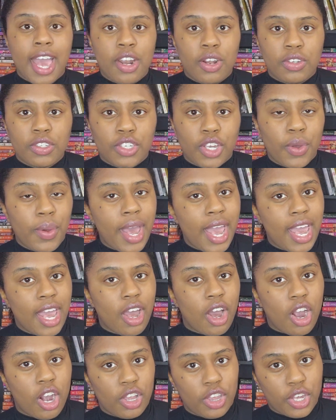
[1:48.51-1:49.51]
and also a
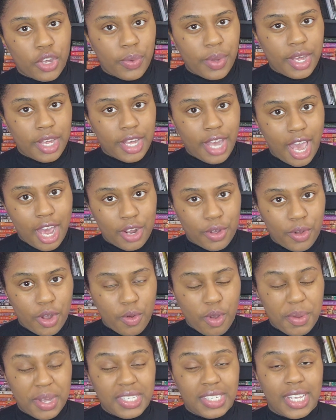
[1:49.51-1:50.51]
Harlequin
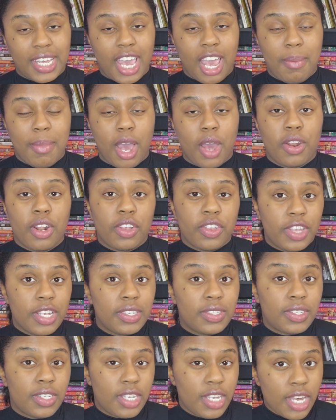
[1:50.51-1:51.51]
category romance that came out
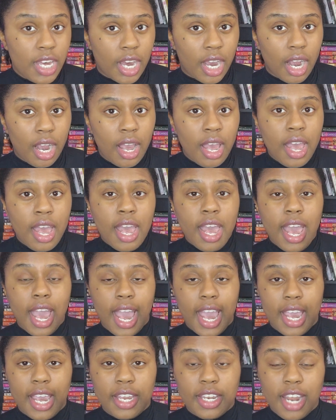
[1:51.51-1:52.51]
this year,
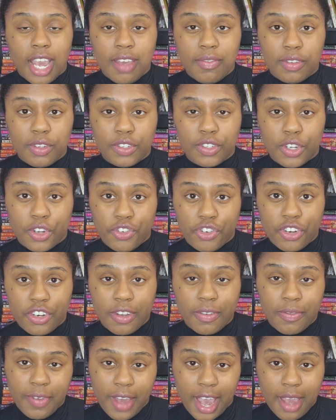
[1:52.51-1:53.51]
A Naval Surgeon
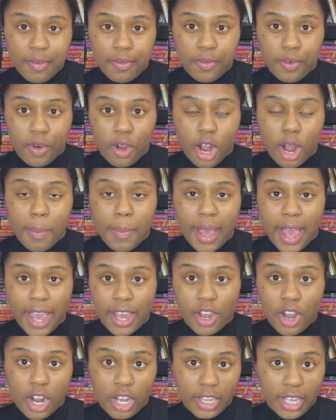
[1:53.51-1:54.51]
to Fight For
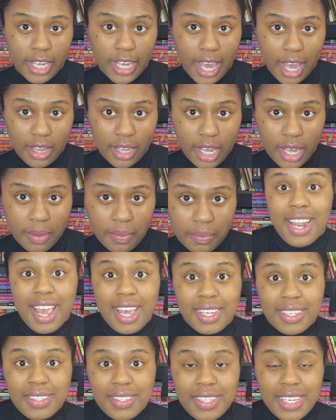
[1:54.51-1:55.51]
by Carla Kelly.
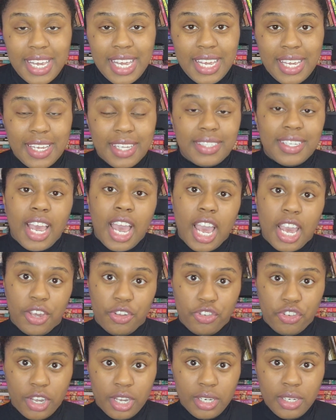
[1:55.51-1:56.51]
Next is
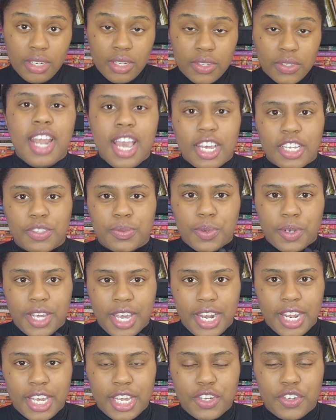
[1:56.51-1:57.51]
Asian. Next, we're
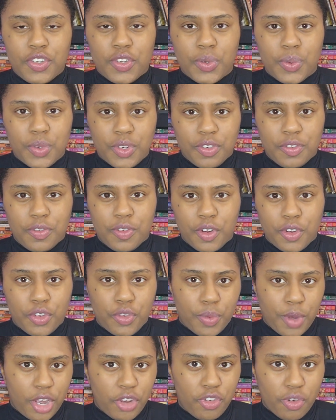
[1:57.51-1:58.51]
getting into
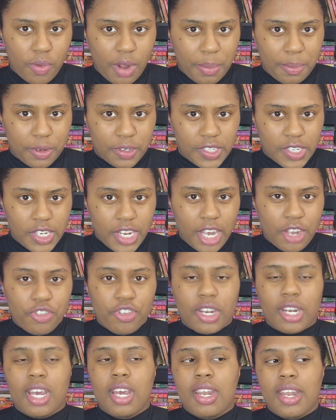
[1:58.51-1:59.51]
diverse racial
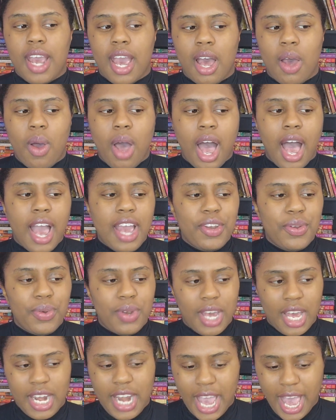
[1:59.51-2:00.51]
representation. Now, I do
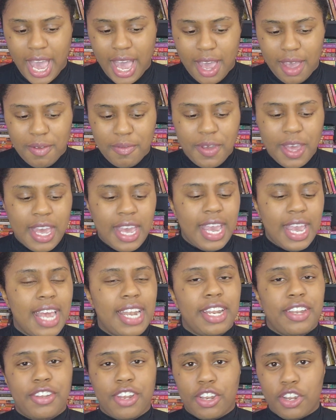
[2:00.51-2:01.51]
not have
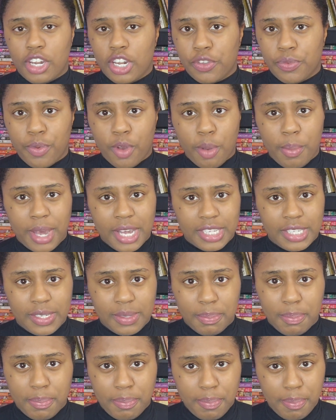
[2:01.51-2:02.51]
an Indigenous
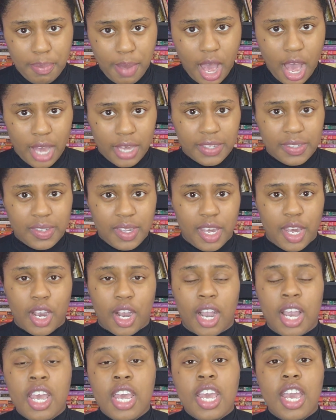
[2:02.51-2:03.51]
romance box
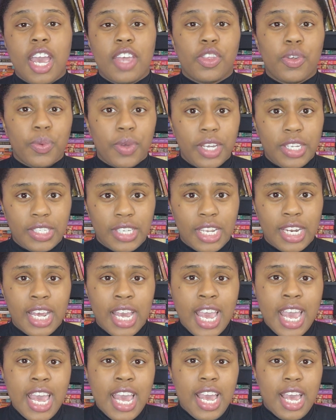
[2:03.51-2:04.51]
here, and the
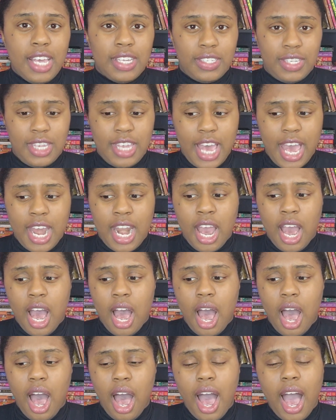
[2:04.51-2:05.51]
reason is that
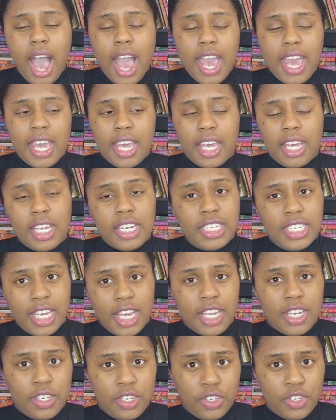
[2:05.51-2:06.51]
I
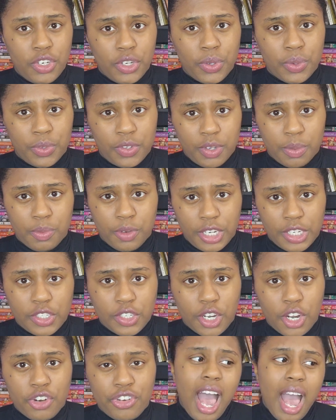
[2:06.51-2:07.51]
did do some
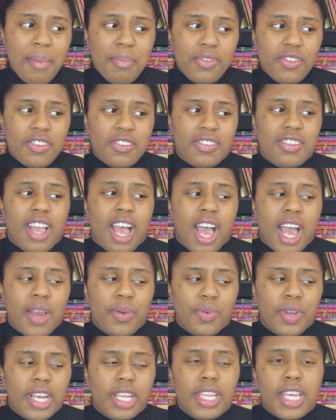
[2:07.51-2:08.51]
research. I'm just
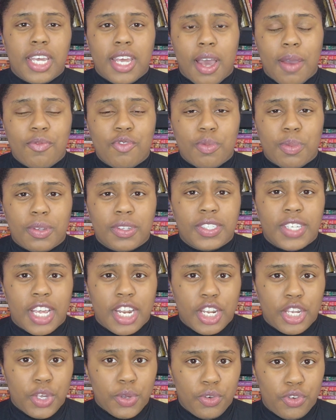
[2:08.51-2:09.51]
not really comfortable
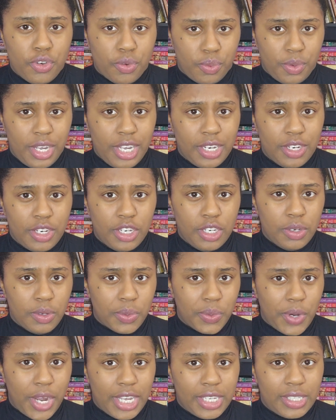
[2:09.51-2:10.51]
setting you to read
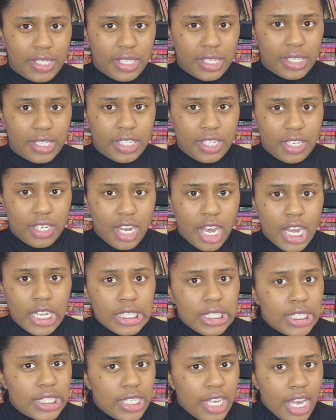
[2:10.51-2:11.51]
racist
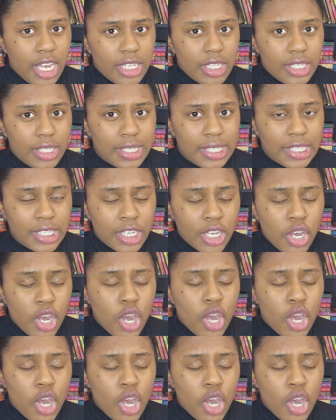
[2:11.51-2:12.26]
nonsense.